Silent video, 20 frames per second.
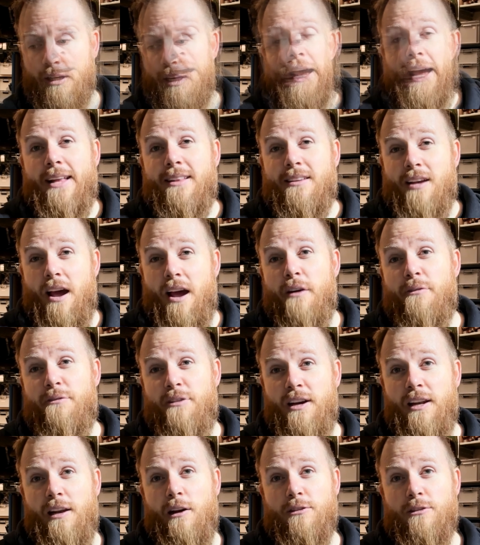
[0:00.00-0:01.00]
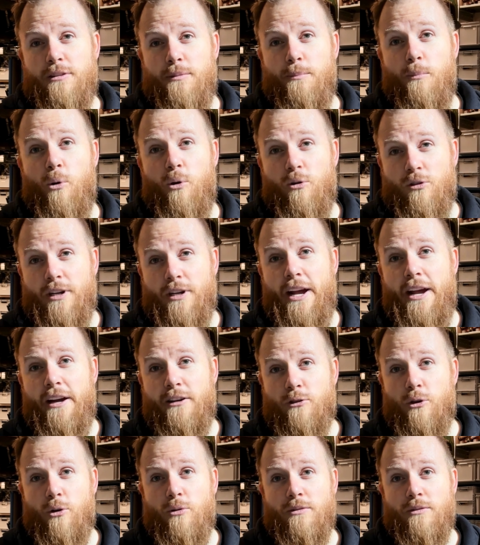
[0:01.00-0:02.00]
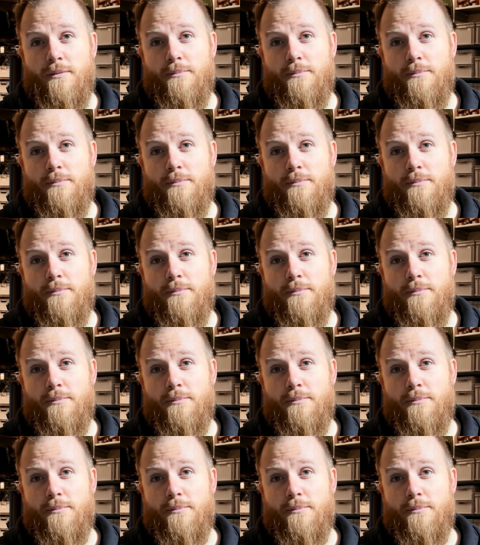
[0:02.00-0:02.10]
and have a lot more aero,